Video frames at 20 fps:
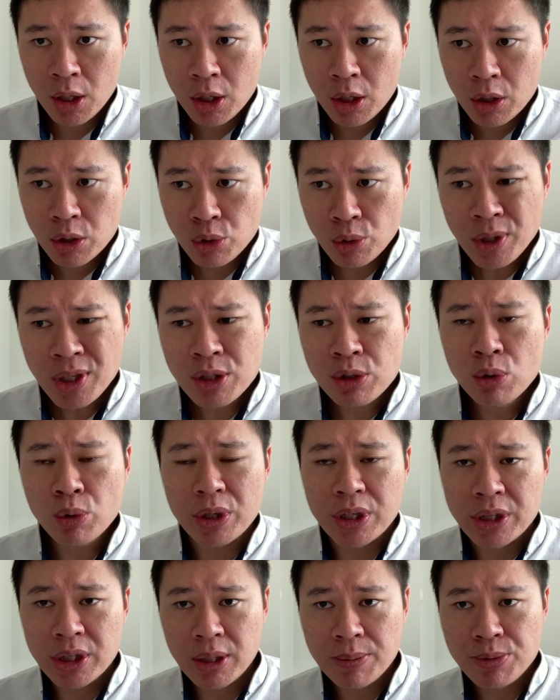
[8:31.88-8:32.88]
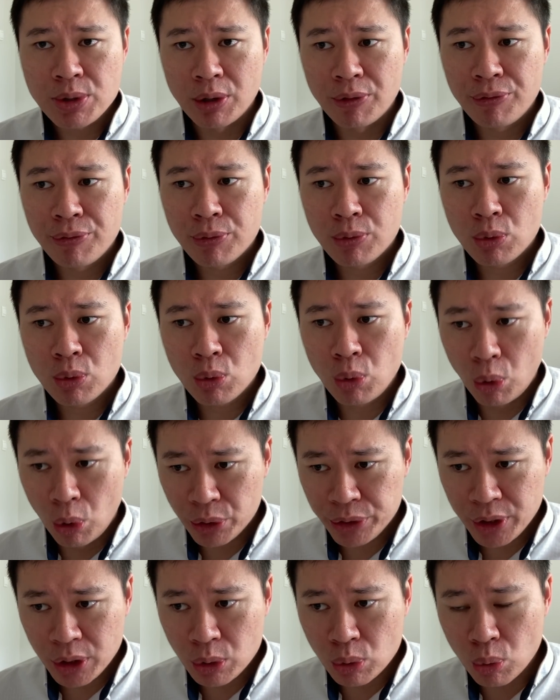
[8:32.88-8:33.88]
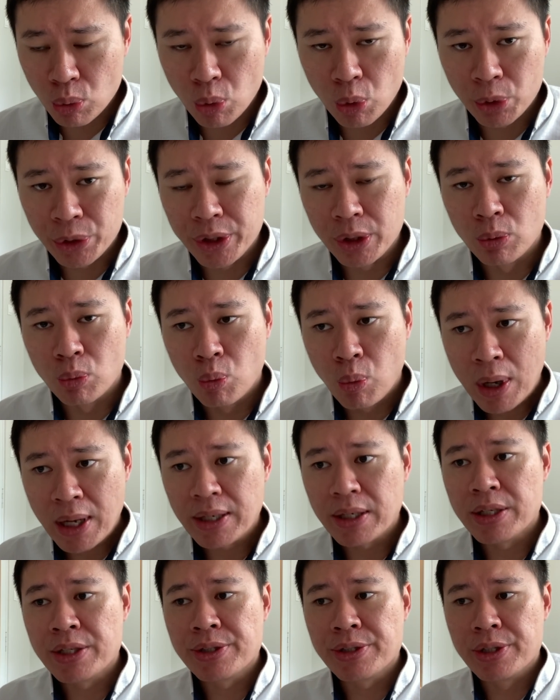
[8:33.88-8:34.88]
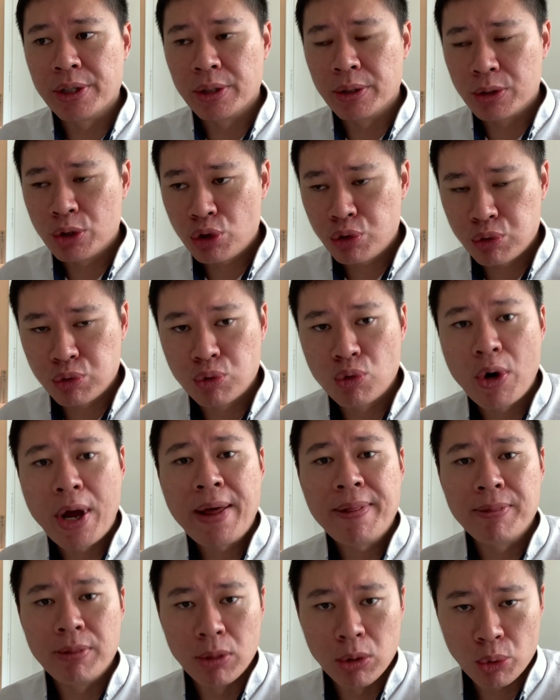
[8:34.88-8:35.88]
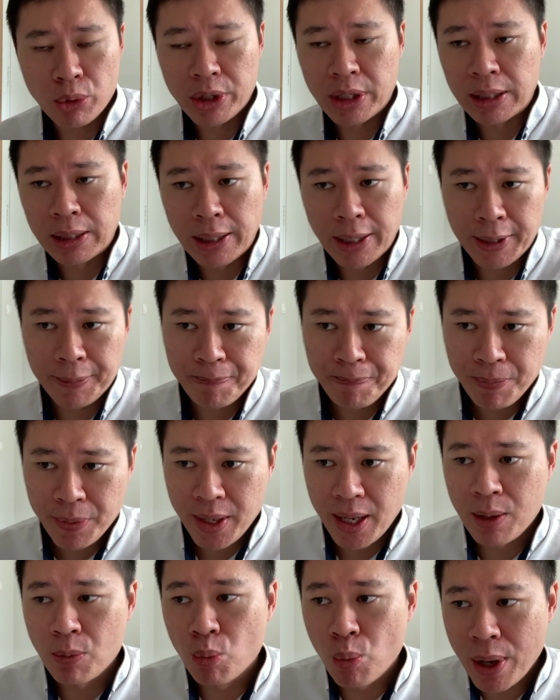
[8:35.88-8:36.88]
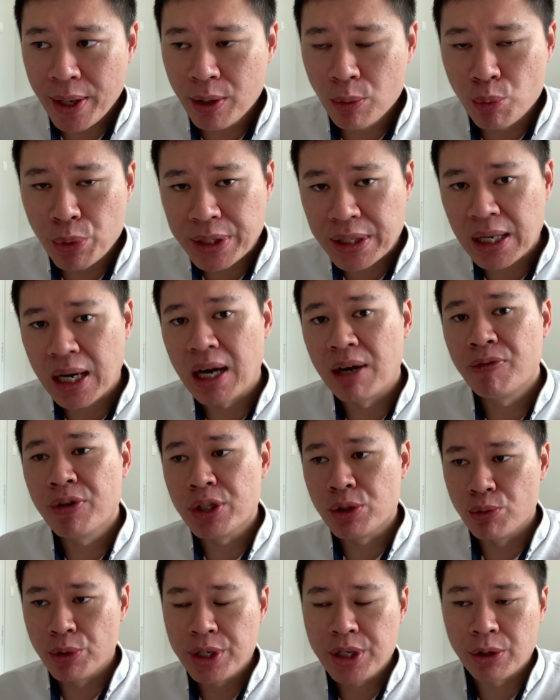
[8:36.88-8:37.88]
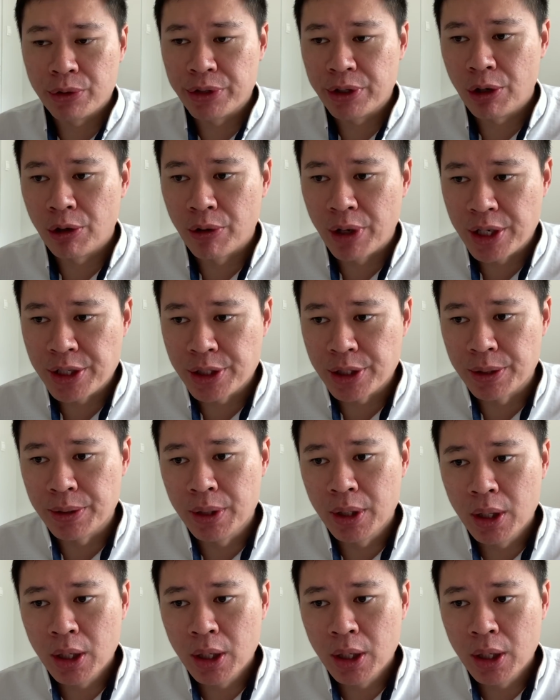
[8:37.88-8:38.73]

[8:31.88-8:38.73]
So let's look in terms of quarter to quarter, what is the trend looking like and whether recovery is really on the horizon.